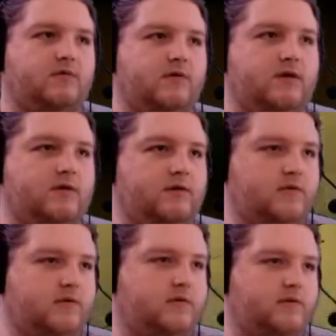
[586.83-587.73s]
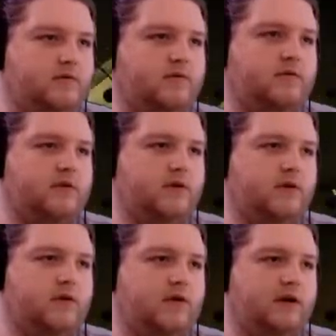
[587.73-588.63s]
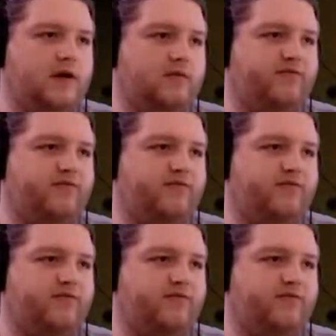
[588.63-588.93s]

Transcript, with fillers: well. Now we're